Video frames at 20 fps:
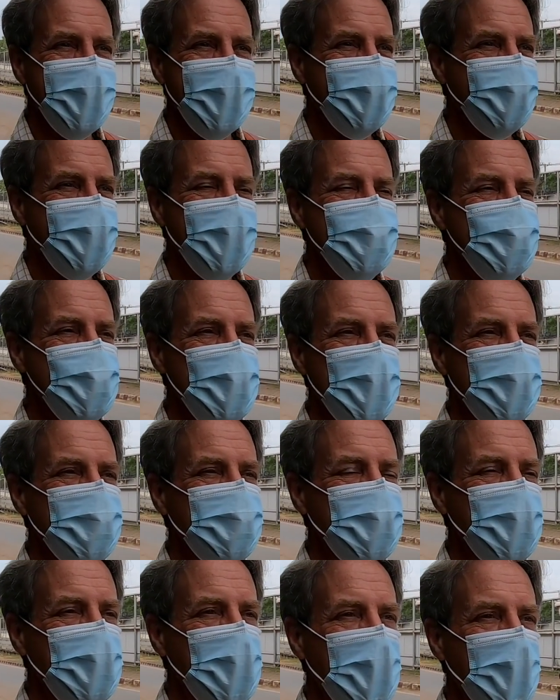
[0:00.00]
that question.
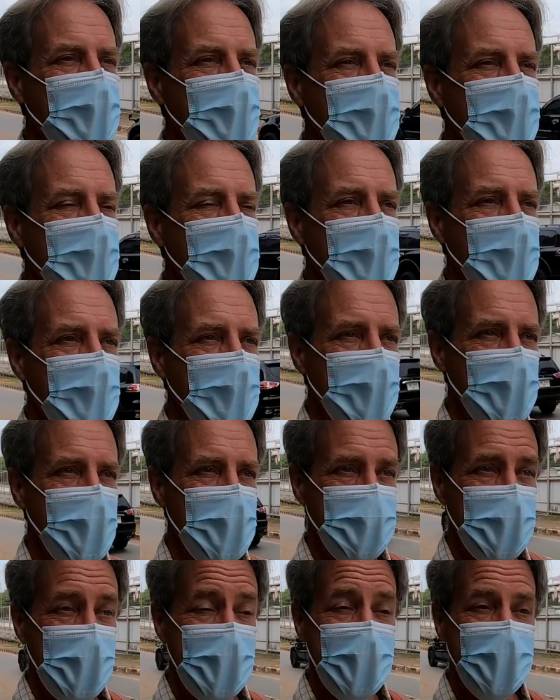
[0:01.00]

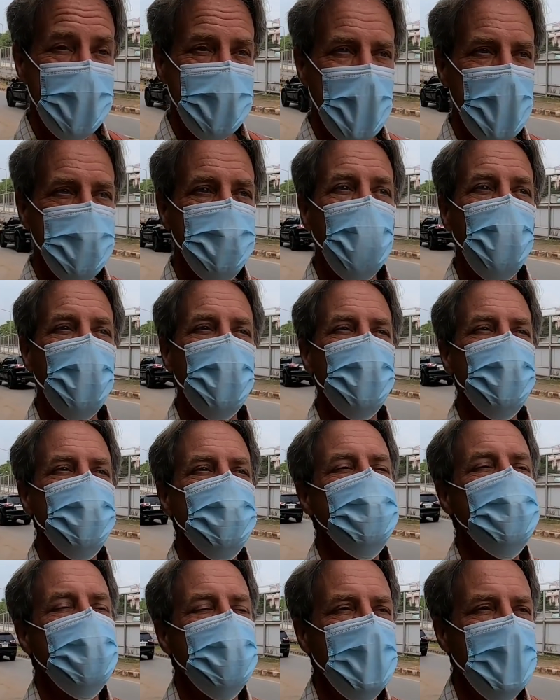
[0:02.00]
And then I
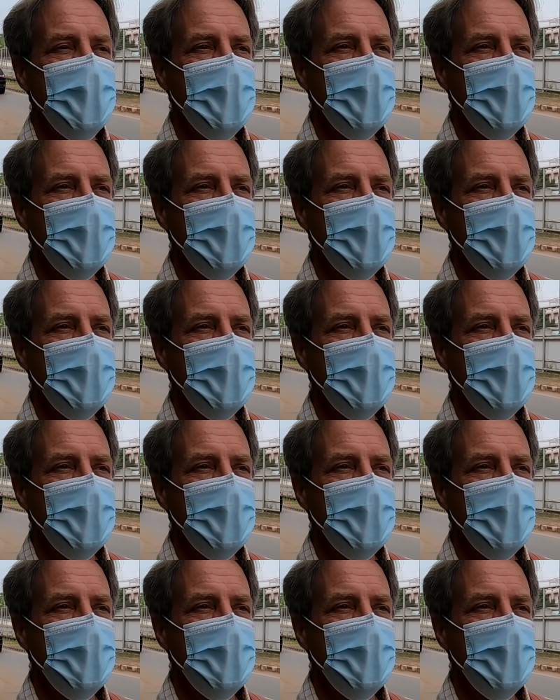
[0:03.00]
posed